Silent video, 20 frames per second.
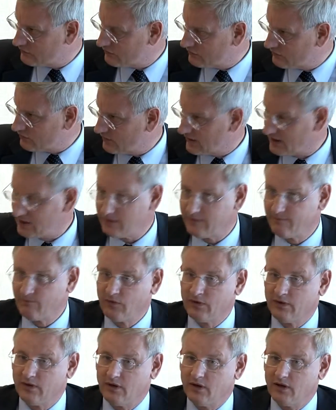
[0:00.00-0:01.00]
to the UN.
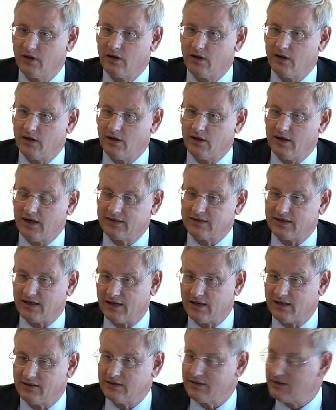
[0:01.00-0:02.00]

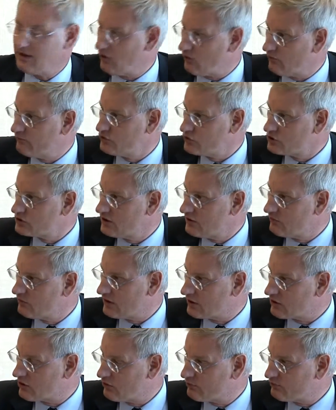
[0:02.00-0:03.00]
Atalanta, obviously,
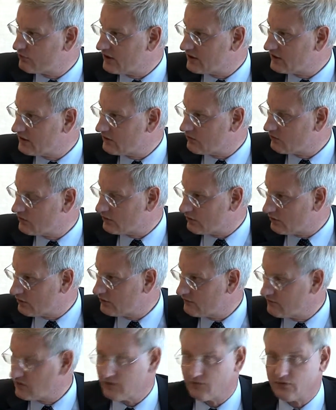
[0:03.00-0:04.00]
we are cooperating with a
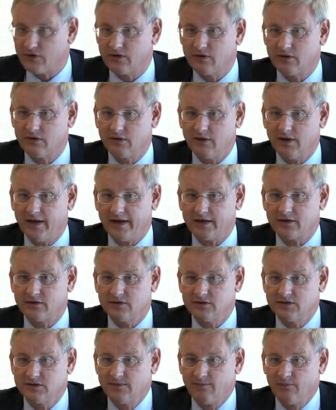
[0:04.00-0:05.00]
lot of different
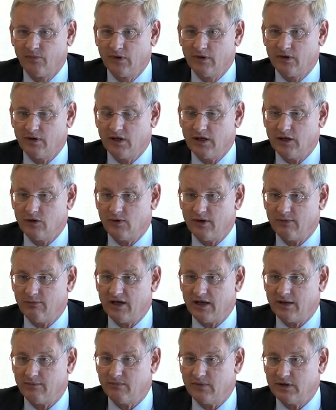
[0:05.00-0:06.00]
actors.
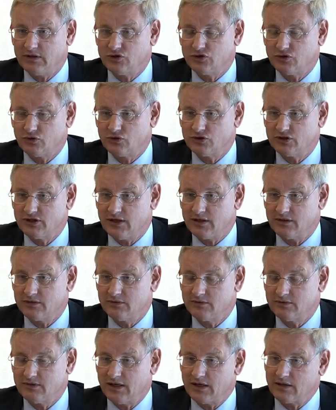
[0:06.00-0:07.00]
EUMM in Georgia,
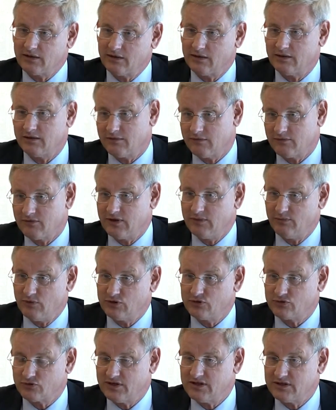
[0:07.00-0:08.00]
to take the 3
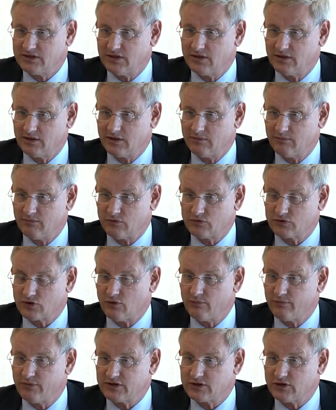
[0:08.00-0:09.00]
most recent and most
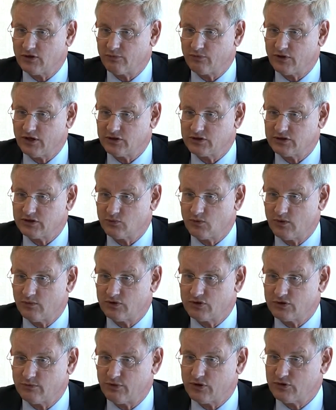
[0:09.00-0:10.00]
complex operations, where
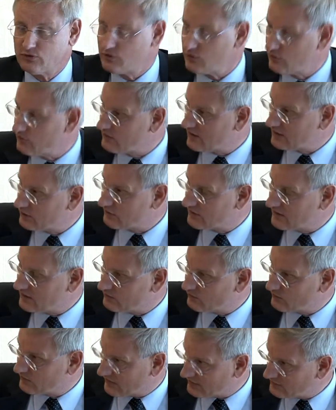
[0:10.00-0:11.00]
we're supposed to do that
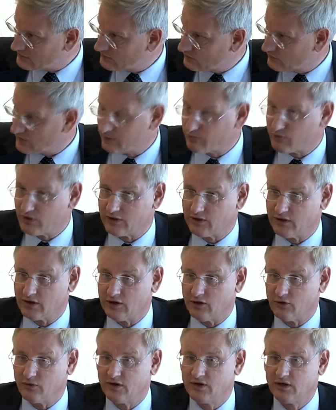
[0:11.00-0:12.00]
together with others. We are pretty
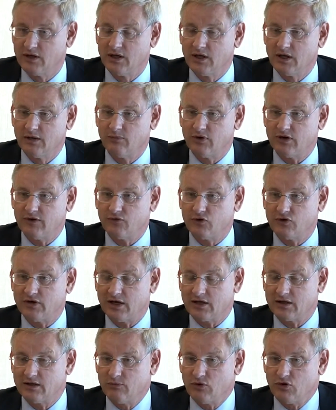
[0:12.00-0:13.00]
alone. But if you
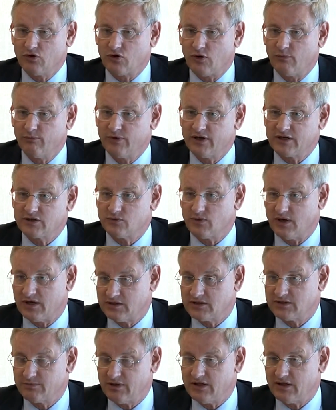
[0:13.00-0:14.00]
take the more complex
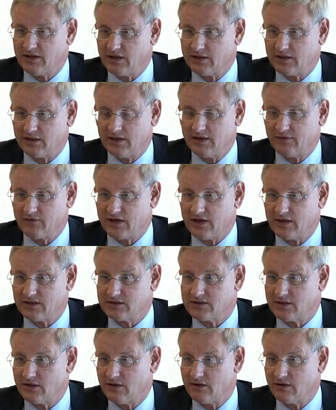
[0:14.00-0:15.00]
ones, be that in
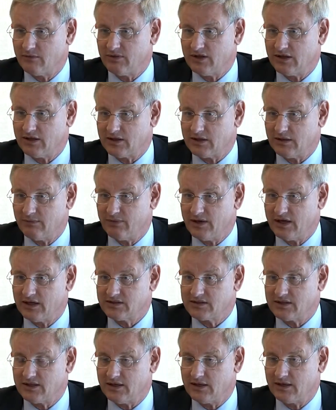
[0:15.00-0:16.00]
Afghanistan or be that in
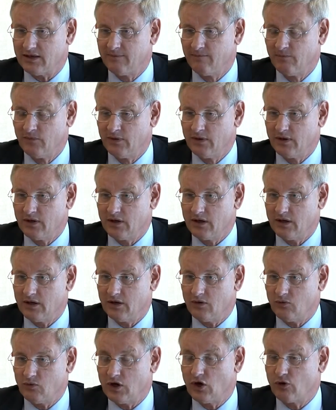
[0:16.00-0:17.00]
Palestine,
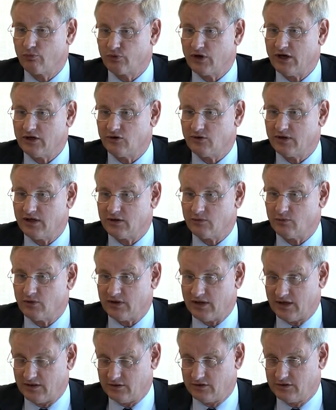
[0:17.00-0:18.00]
we operate together
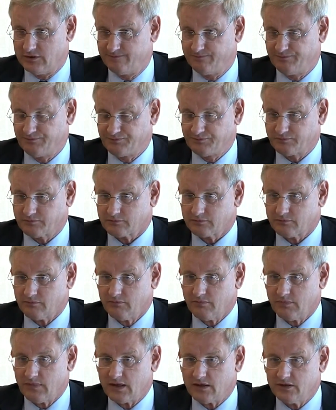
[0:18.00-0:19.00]
with others.
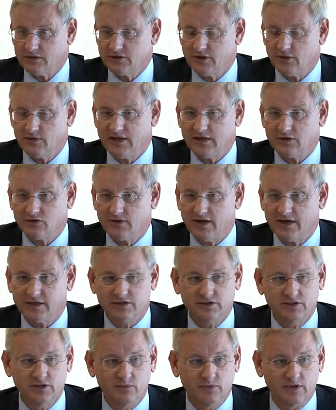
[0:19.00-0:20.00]
So the
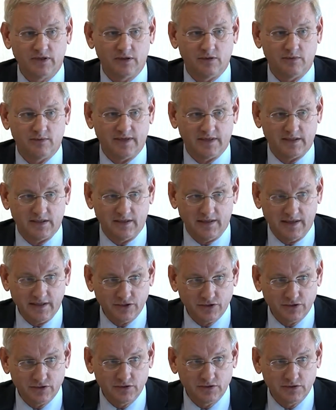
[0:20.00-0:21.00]
interaction with the United
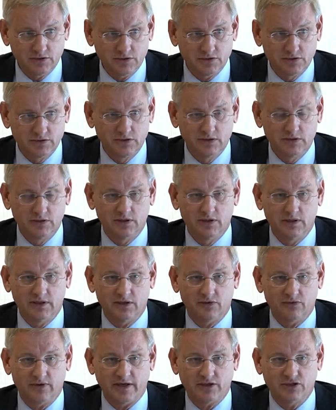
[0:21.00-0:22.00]
Nations,
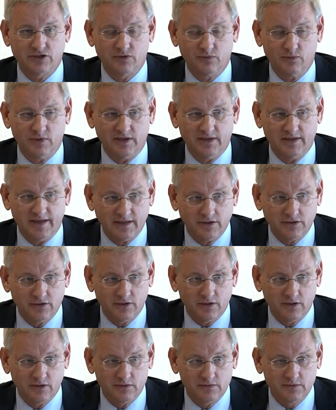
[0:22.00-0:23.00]
interaction with
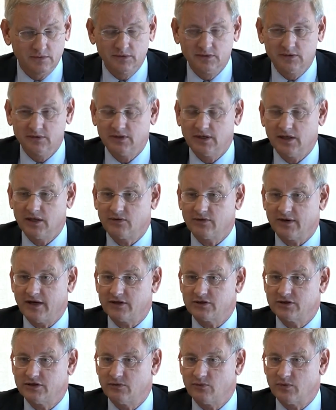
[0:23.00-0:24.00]
NATO,
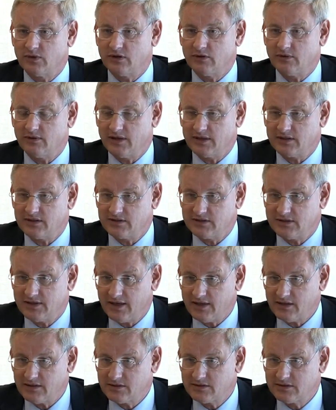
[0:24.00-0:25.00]
interaction with the United
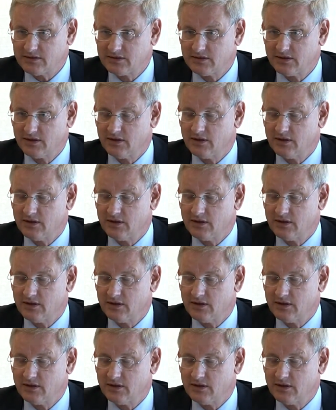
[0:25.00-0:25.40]
States